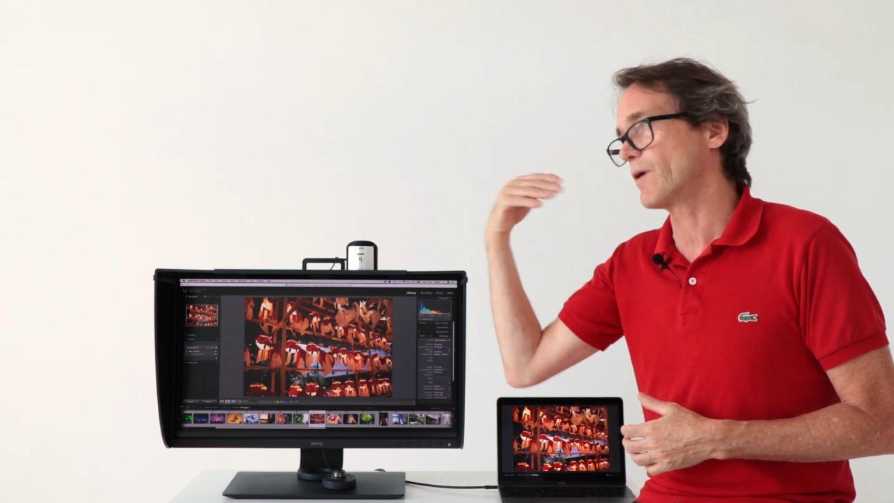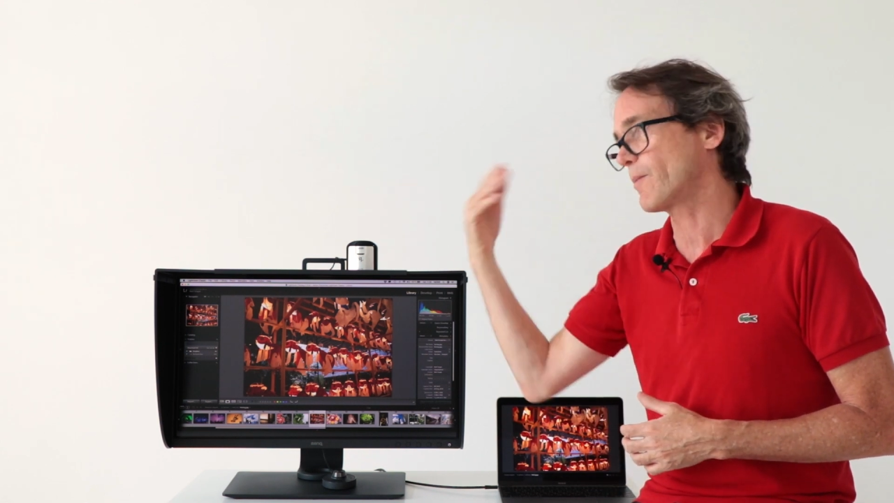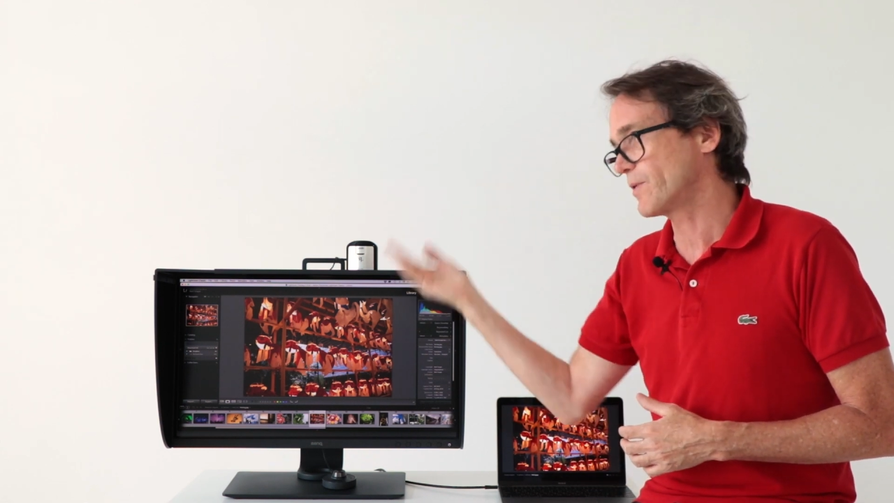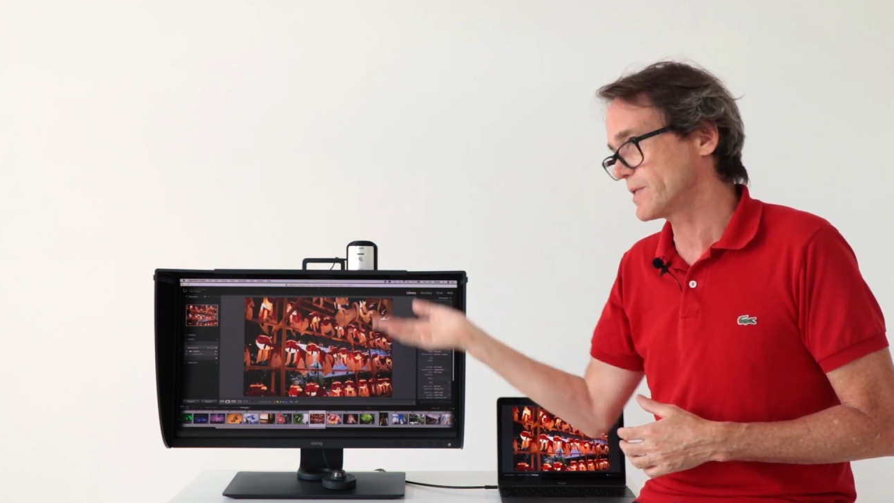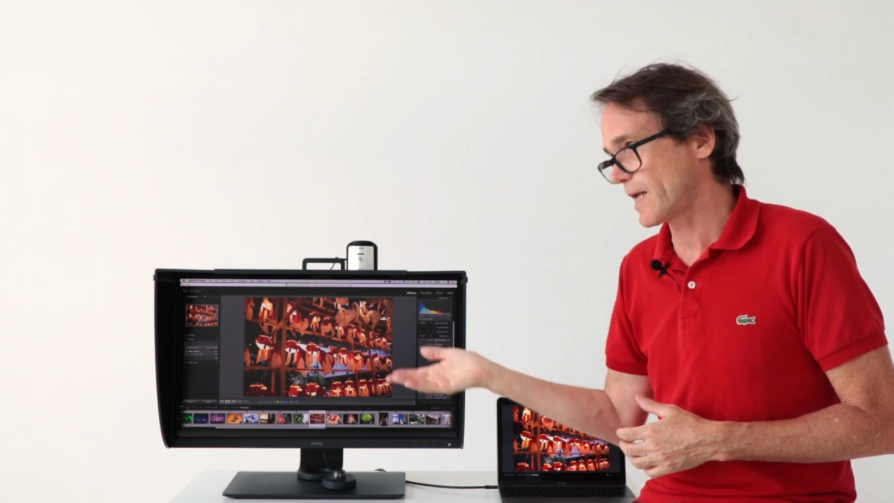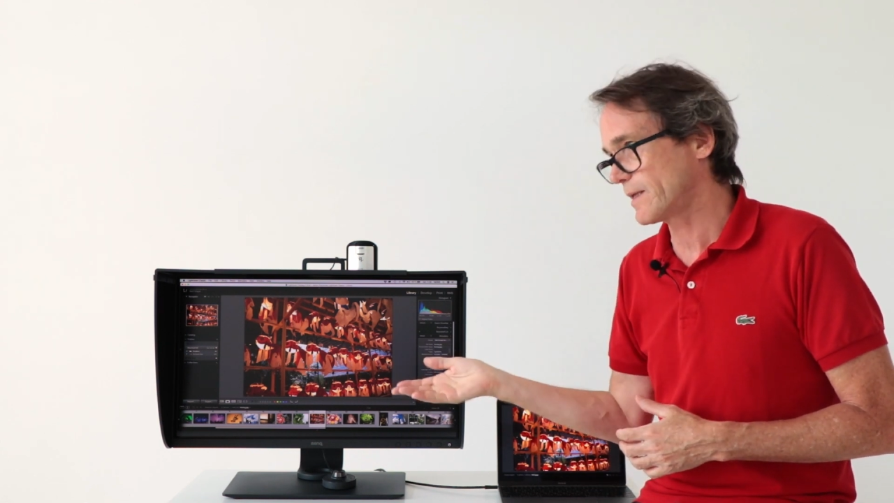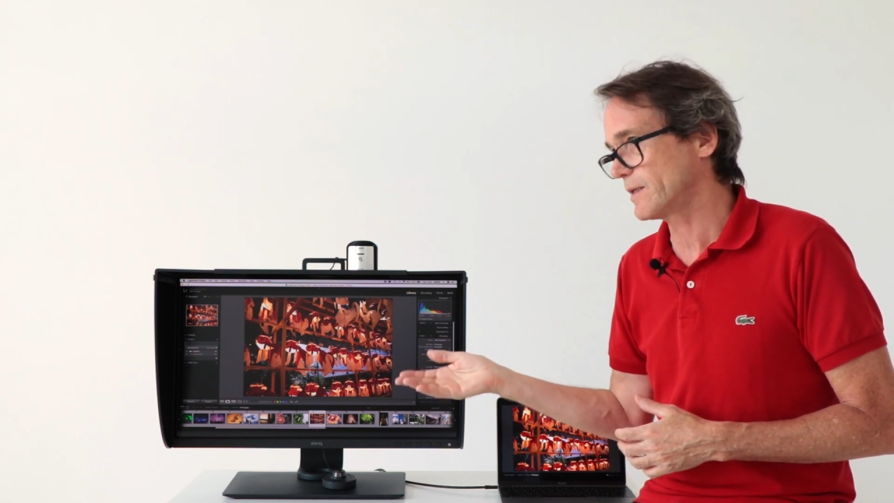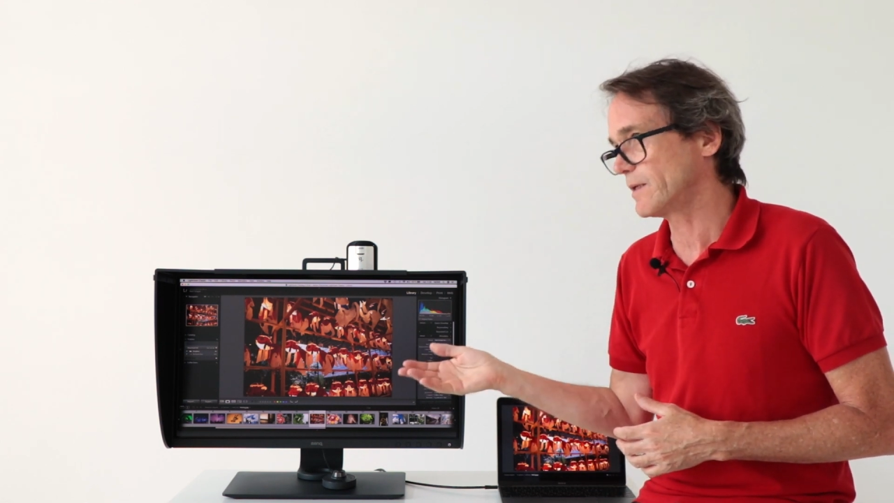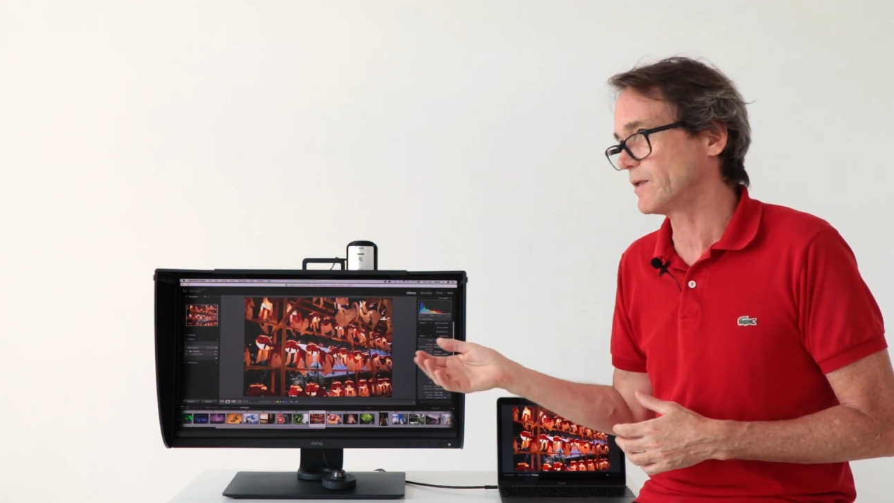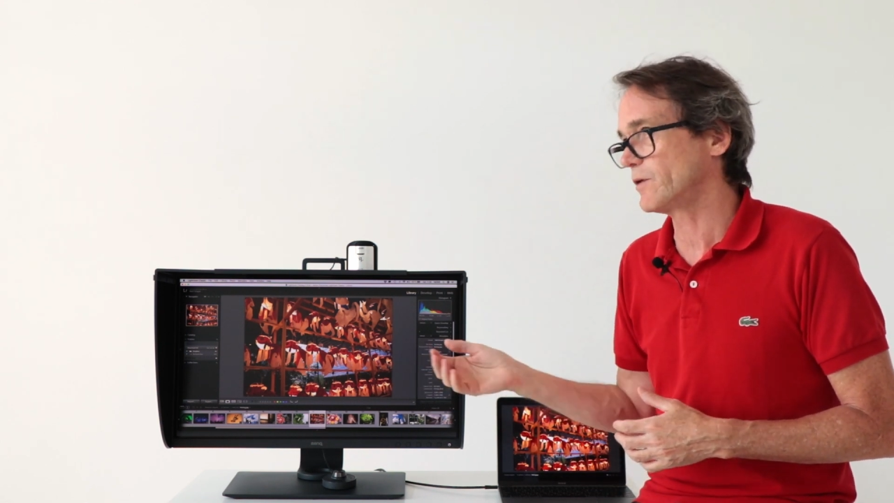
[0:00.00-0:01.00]

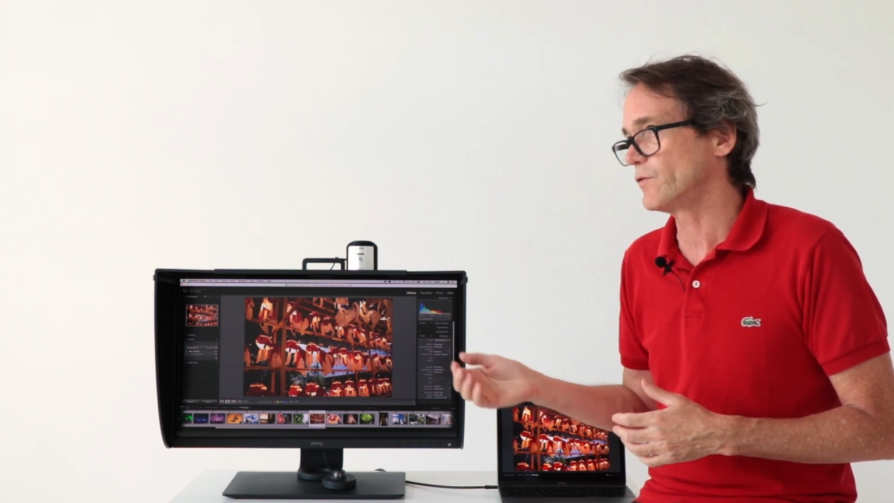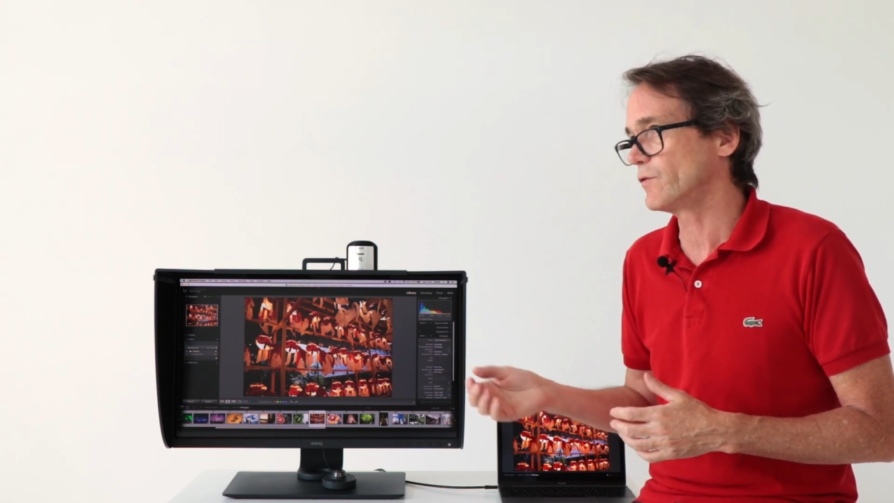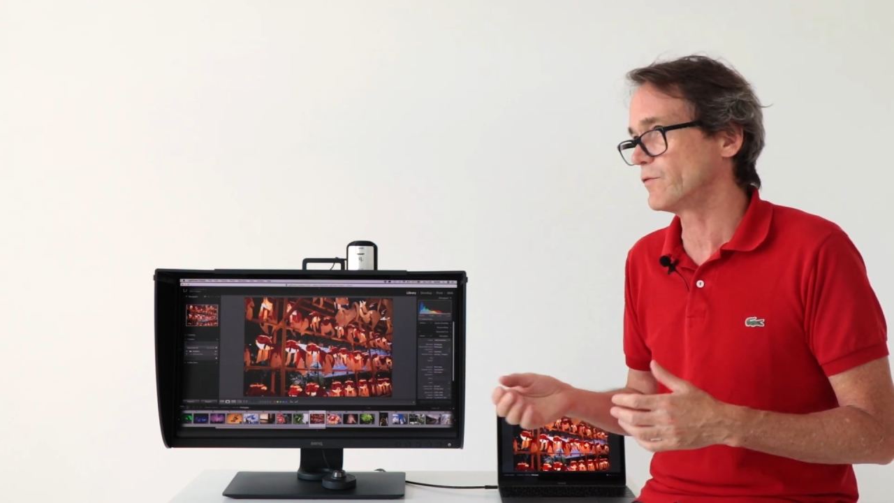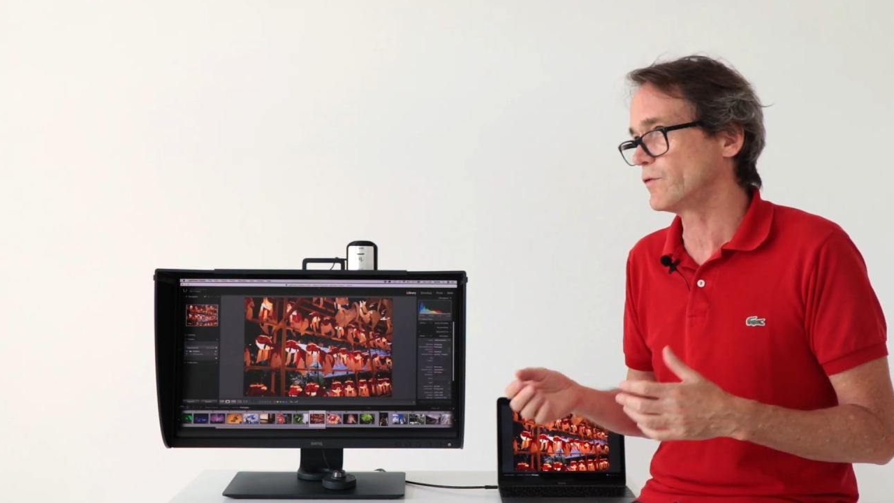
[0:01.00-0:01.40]
represented and